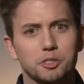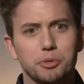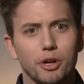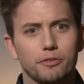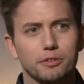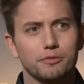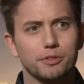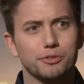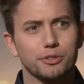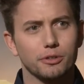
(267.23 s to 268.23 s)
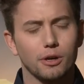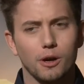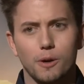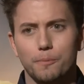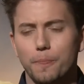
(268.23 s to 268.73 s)
a spin-off in the future.
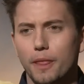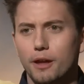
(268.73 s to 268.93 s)
Um,